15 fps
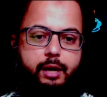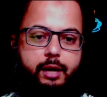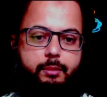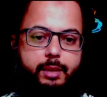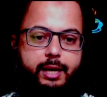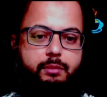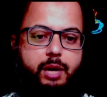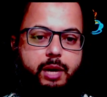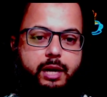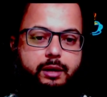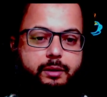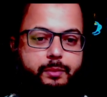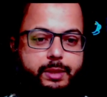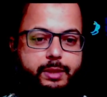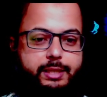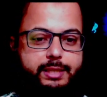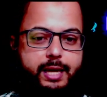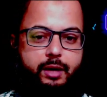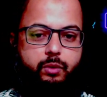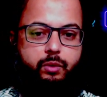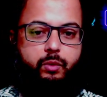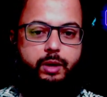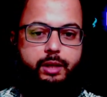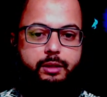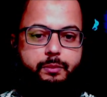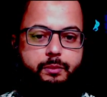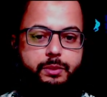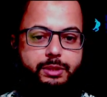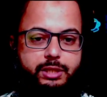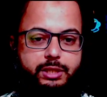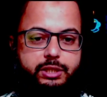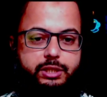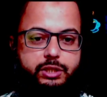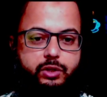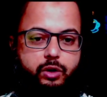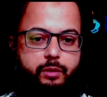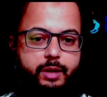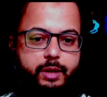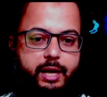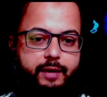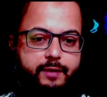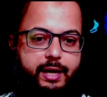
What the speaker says: Meghan Markle and Prince Harry won the prestigious Robert F.